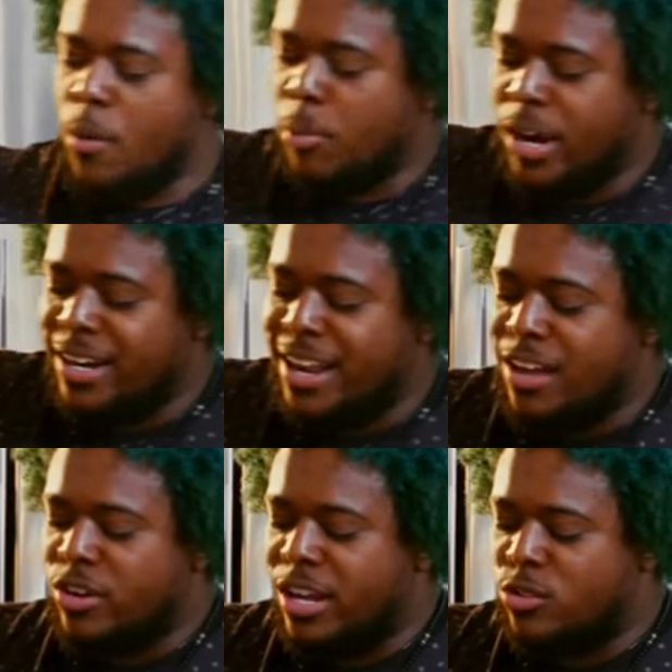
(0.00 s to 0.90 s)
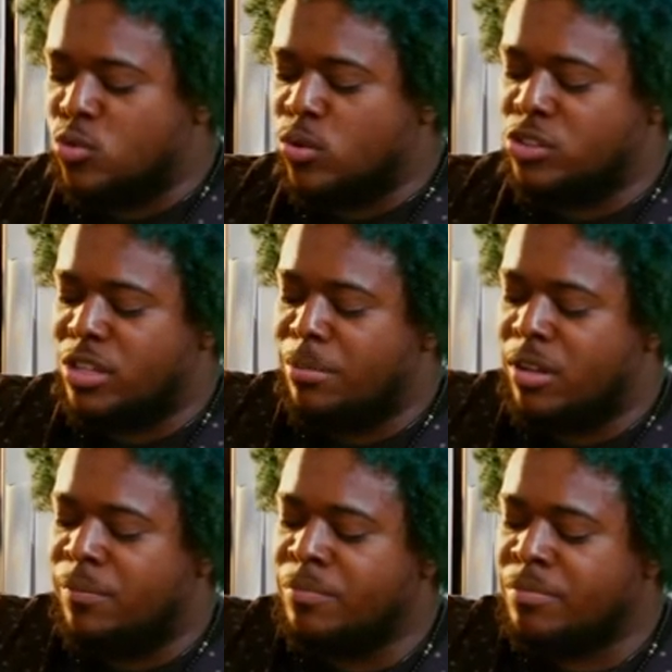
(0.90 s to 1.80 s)
gonna bring it down now to a
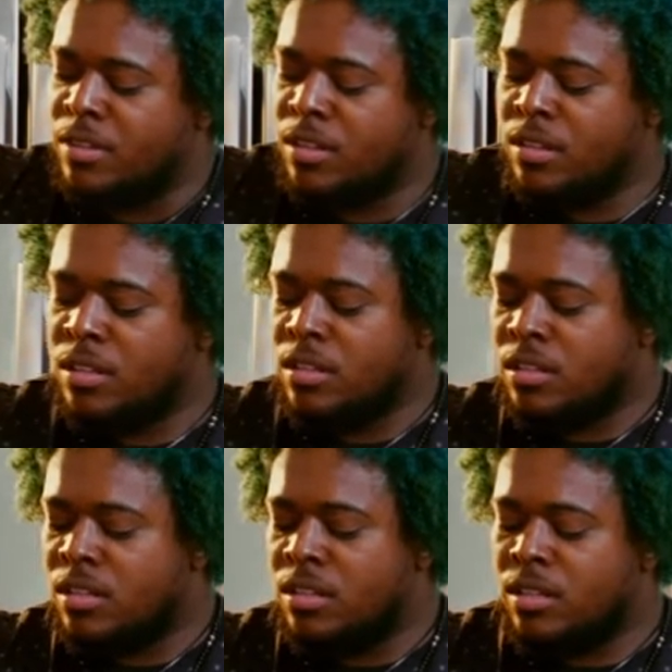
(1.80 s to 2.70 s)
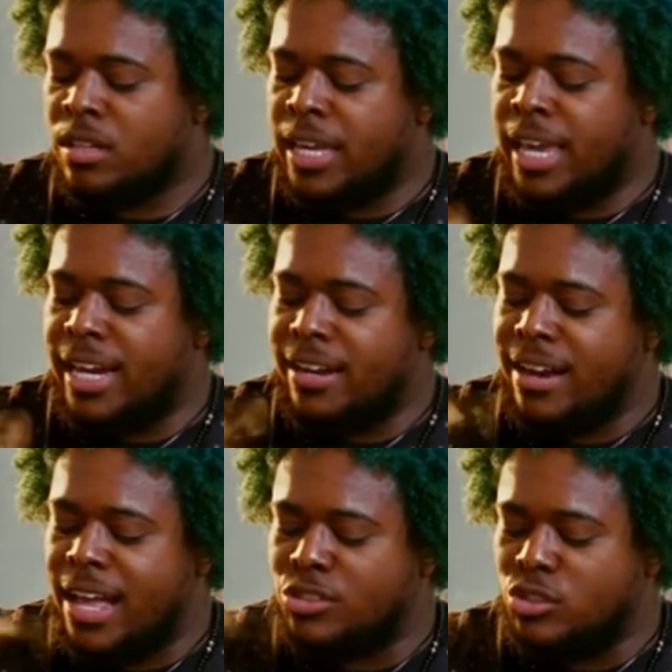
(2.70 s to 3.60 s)
simmer. Get it
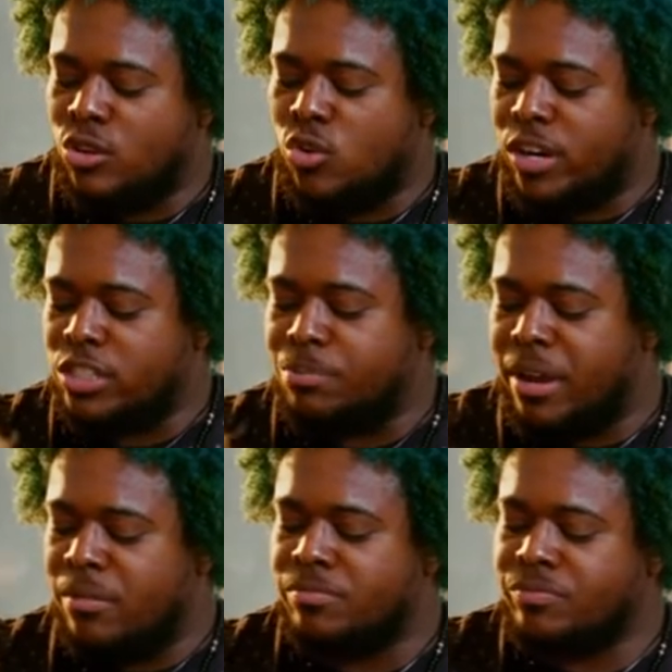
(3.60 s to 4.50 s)
nice and crispy.